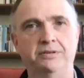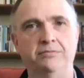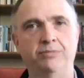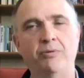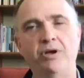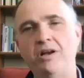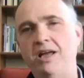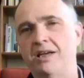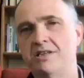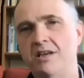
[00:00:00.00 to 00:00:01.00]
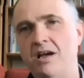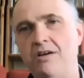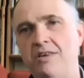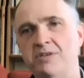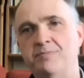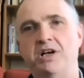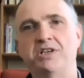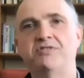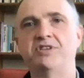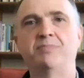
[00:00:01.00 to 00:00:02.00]
But we only get to know these parts
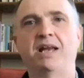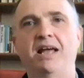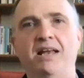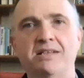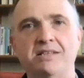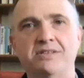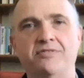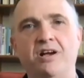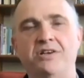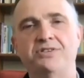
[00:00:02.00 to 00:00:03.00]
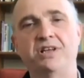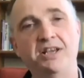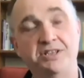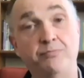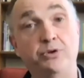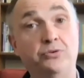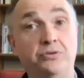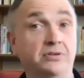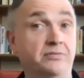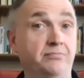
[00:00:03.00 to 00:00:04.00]
of his plans for us, the less
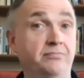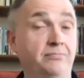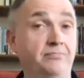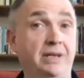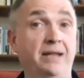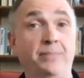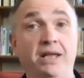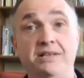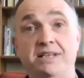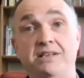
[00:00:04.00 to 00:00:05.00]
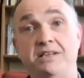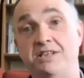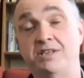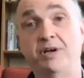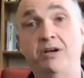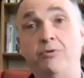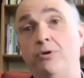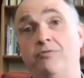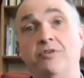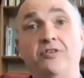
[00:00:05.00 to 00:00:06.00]
important bits, actually, despite what we
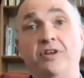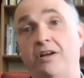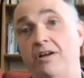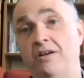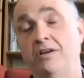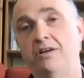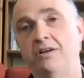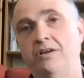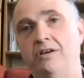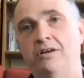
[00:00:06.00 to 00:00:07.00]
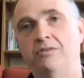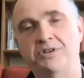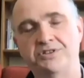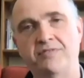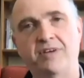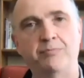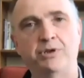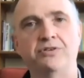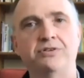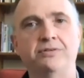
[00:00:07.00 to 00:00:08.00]
often think, once they've happened.